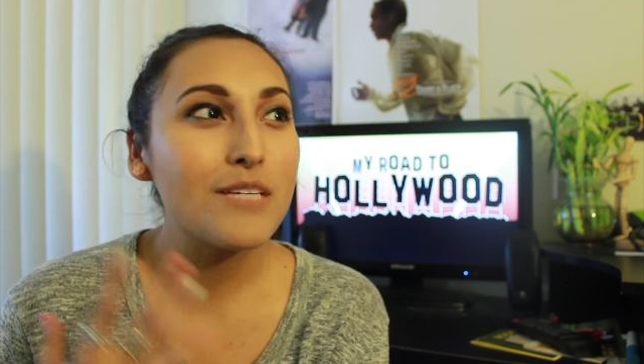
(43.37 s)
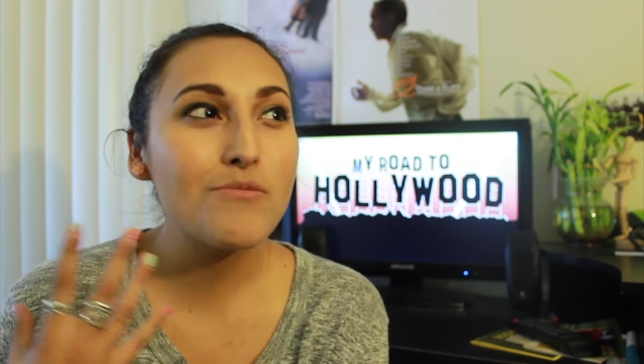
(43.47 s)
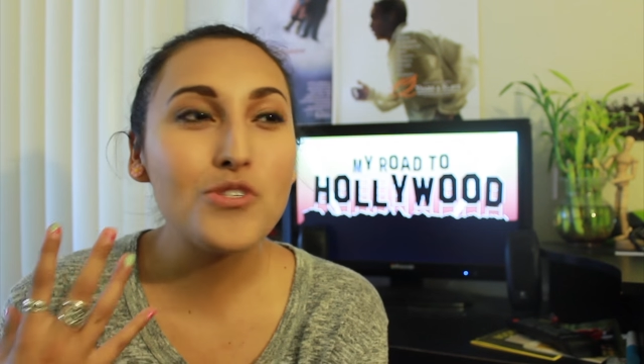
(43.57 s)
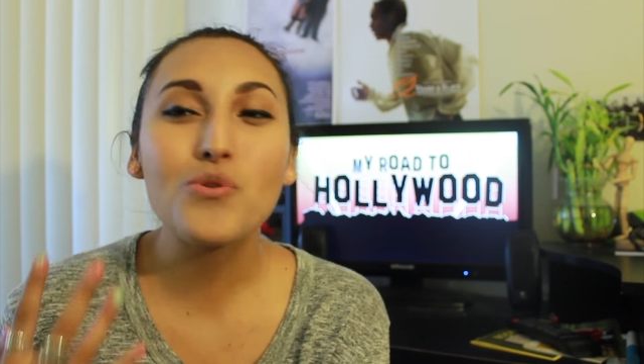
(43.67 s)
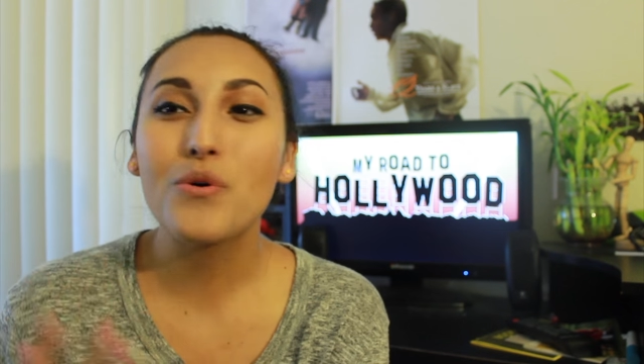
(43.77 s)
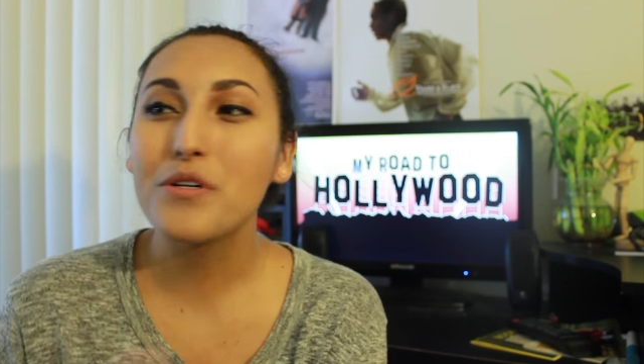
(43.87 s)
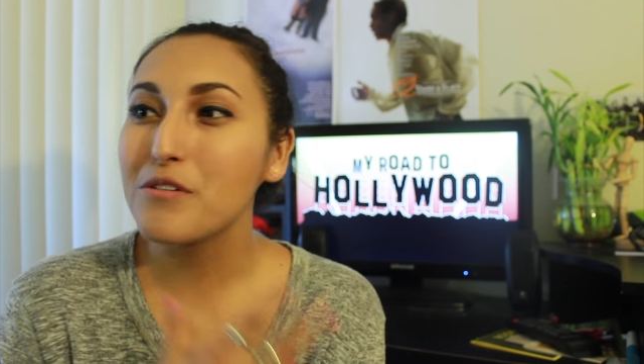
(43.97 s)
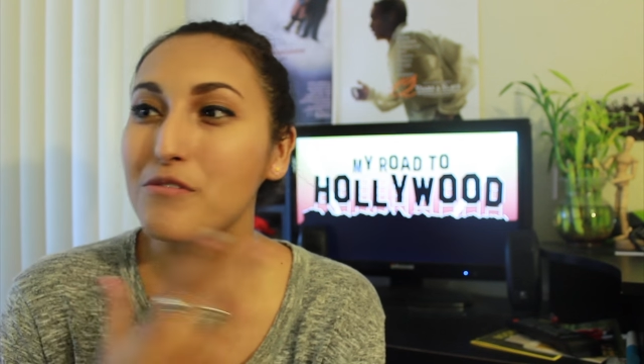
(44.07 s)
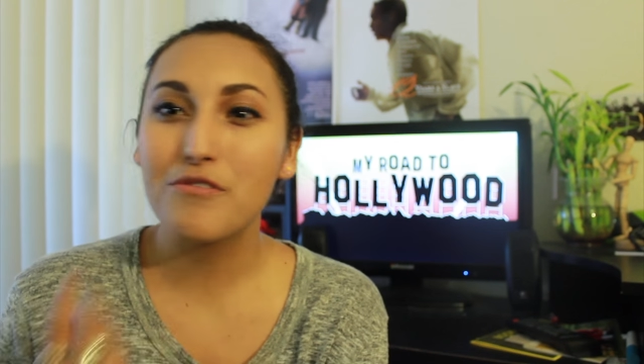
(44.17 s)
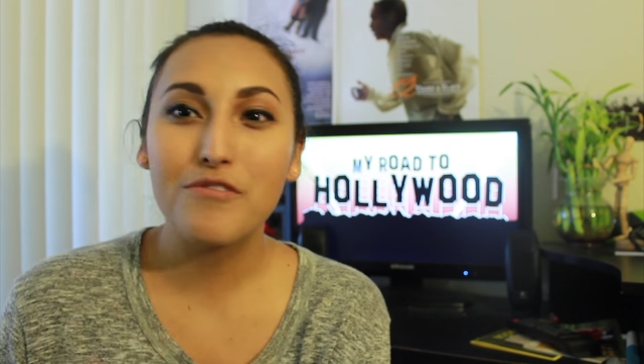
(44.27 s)
some sort
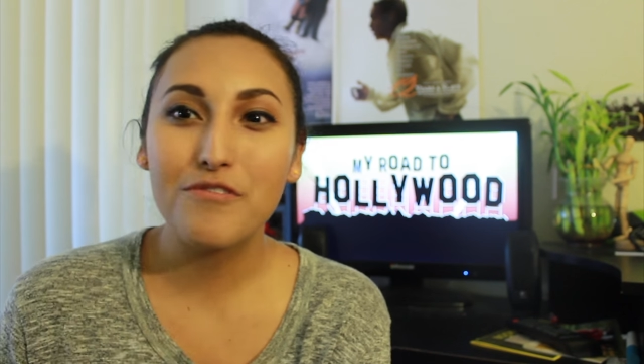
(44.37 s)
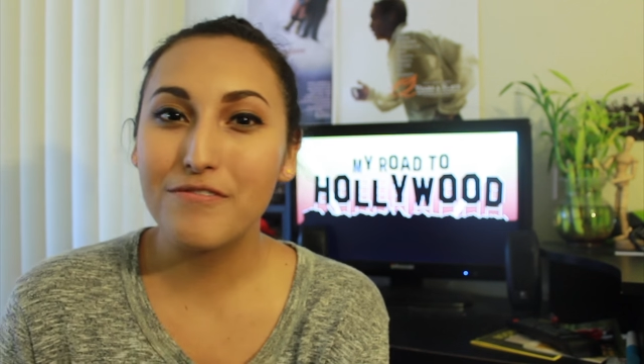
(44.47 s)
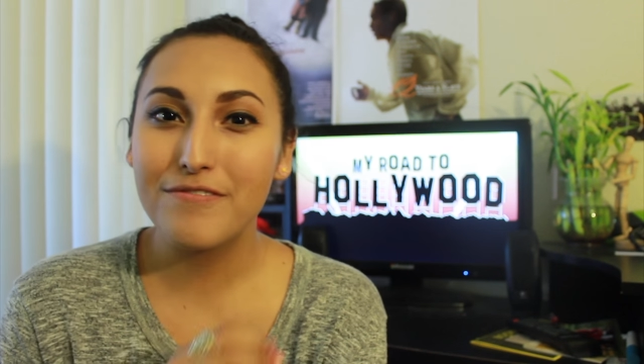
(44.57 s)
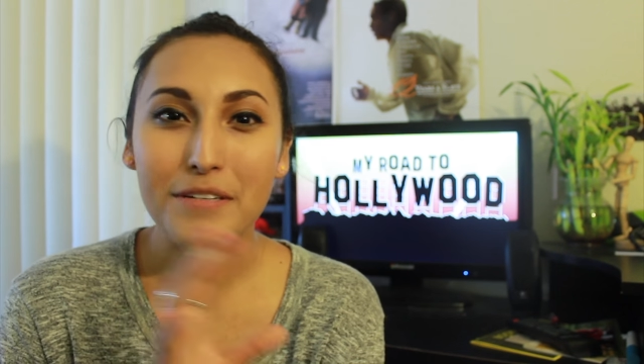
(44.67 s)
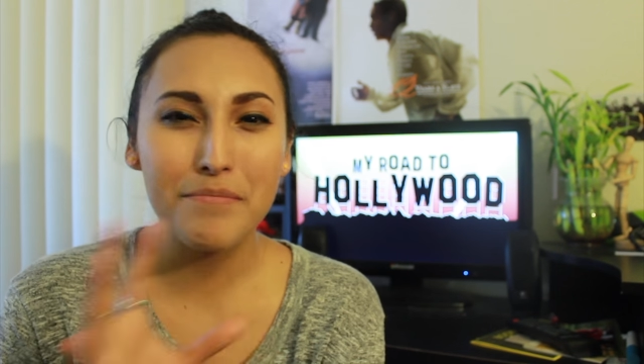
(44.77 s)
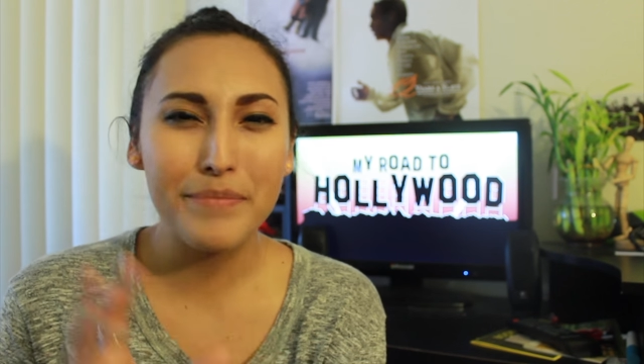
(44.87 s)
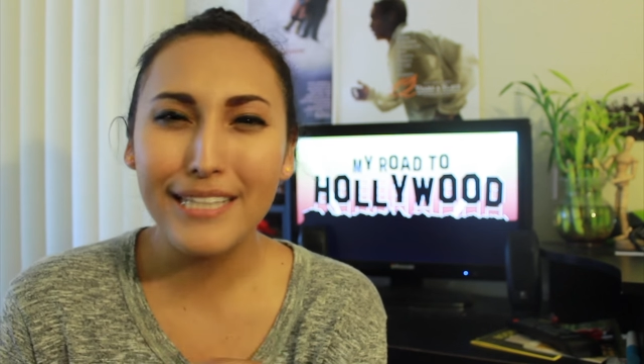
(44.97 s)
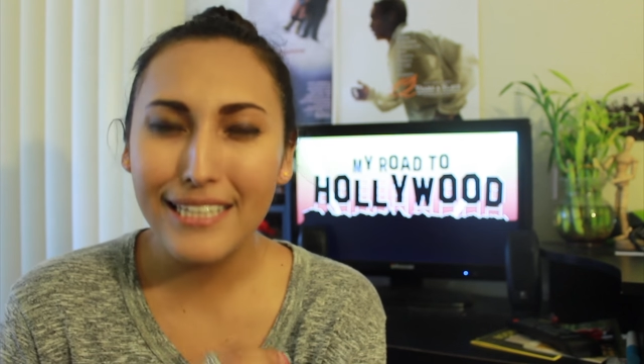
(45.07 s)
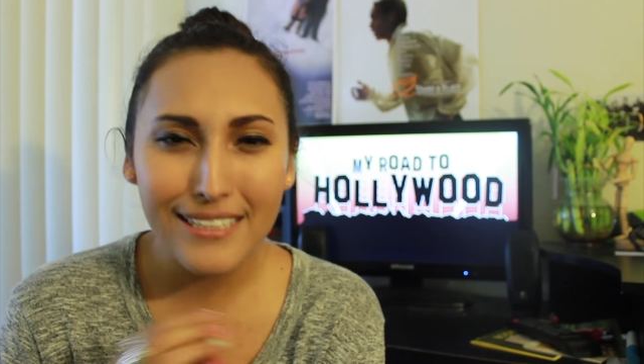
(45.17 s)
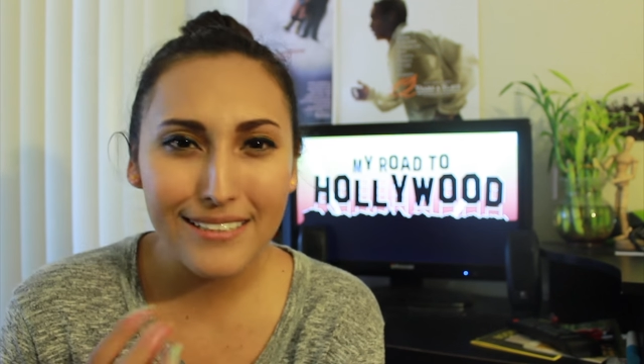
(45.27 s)
of
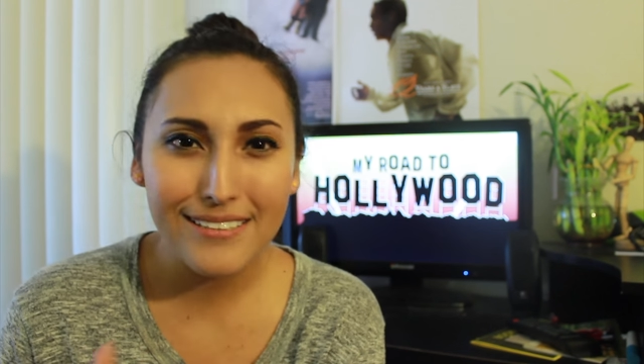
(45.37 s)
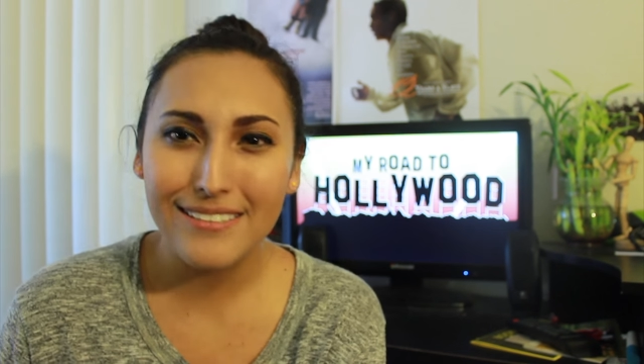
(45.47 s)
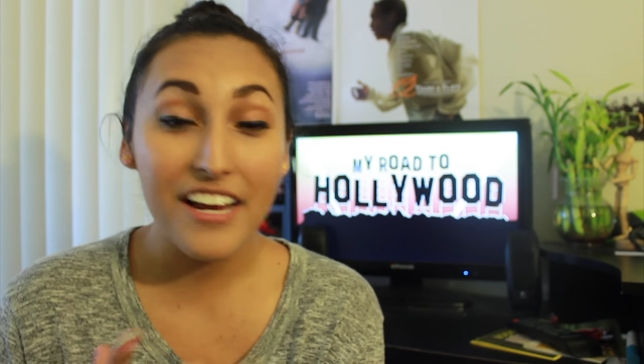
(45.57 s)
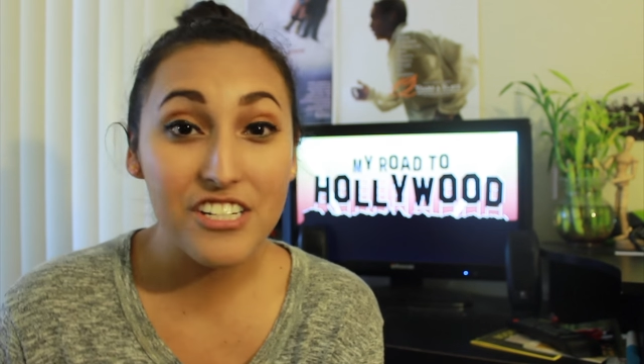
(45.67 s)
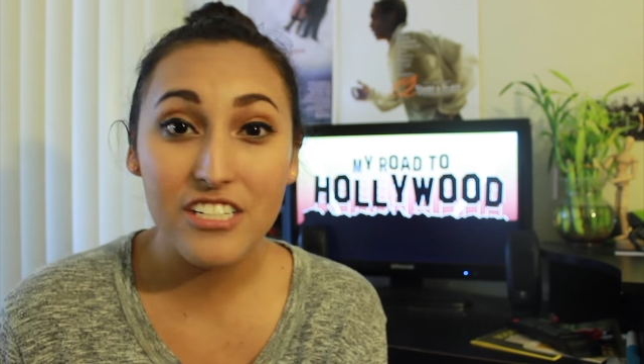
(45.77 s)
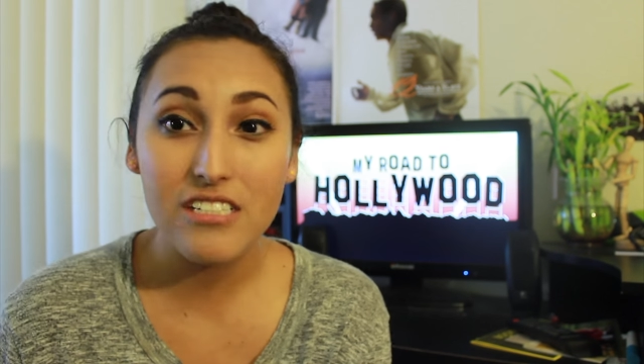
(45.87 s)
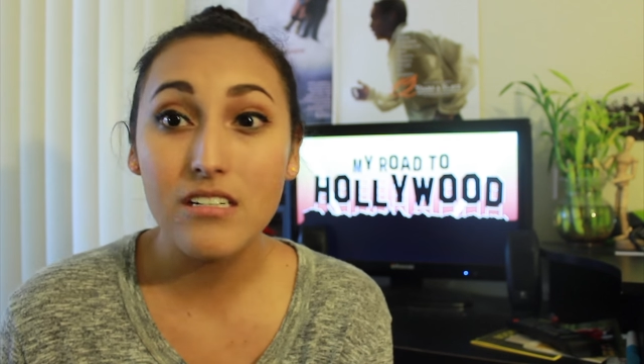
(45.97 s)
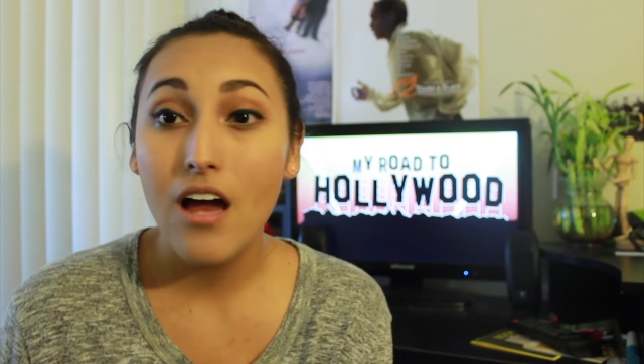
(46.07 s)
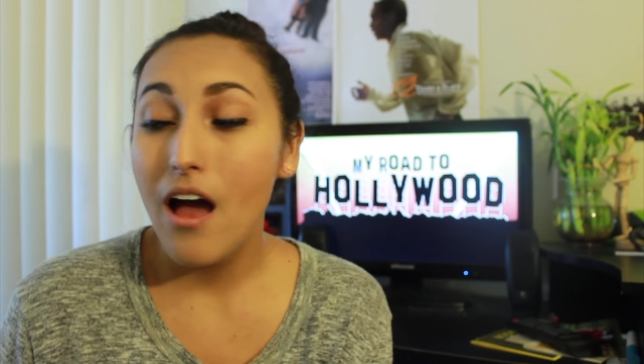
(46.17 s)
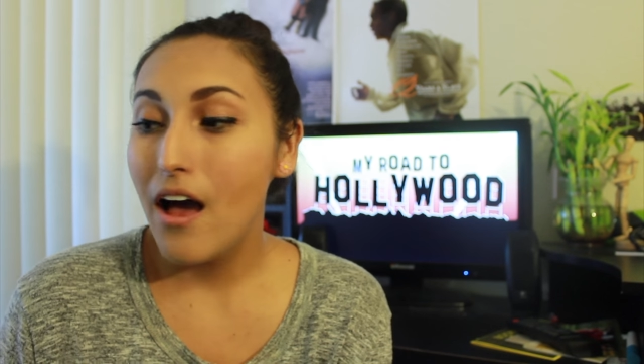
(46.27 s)
complete
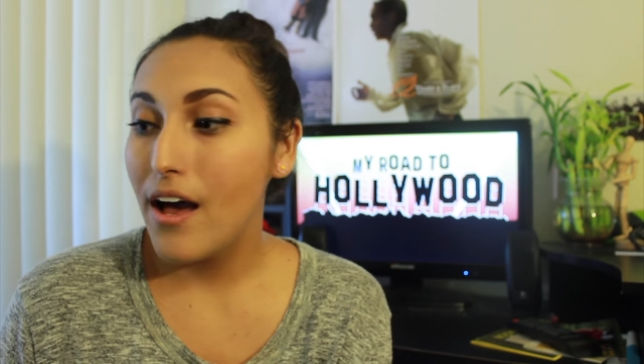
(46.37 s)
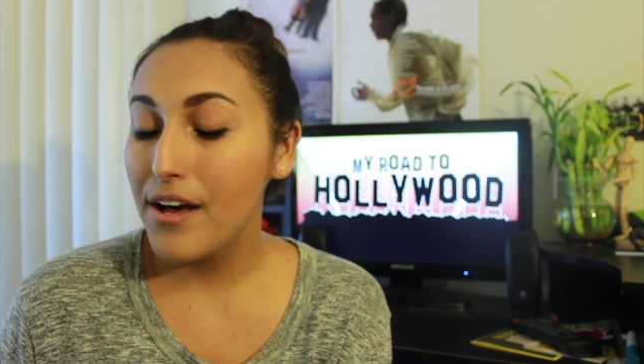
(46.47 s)
collection